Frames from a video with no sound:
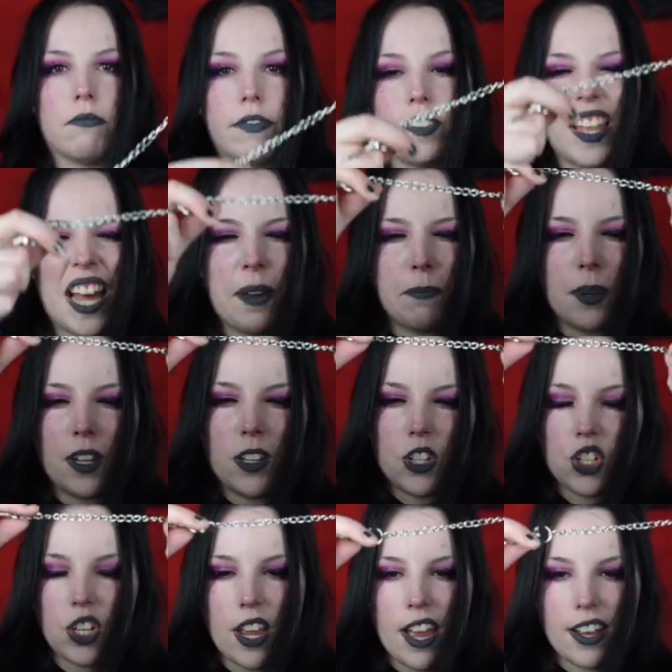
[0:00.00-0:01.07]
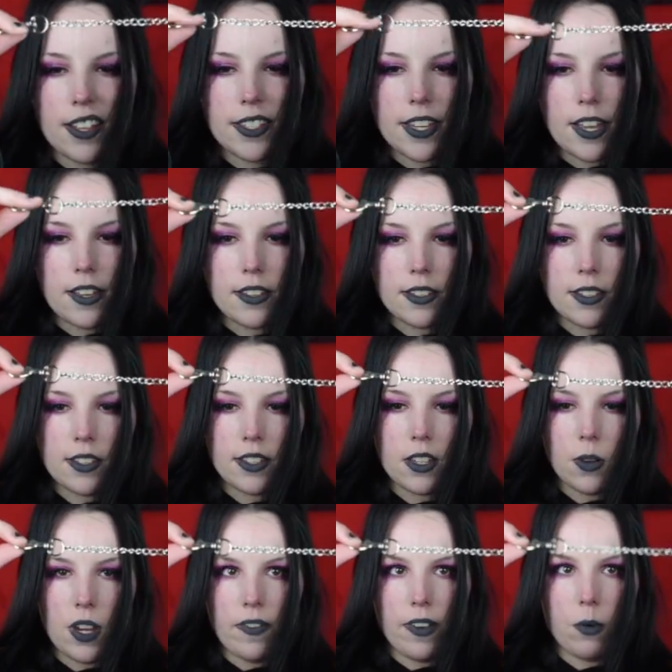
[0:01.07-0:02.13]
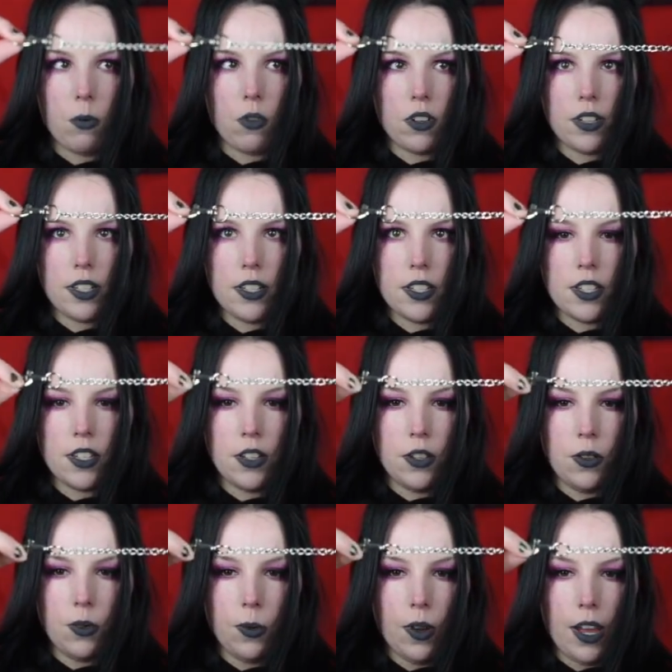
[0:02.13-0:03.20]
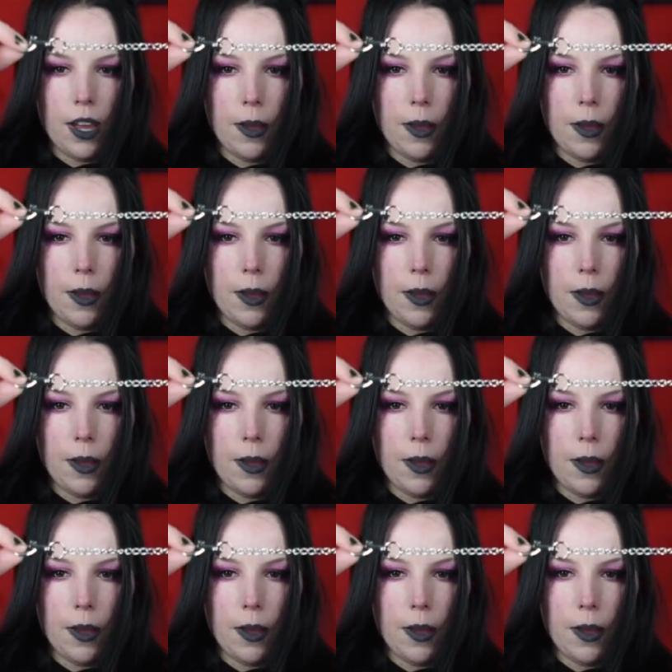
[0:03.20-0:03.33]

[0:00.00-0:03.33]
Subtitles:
that much excess, so if I wanted to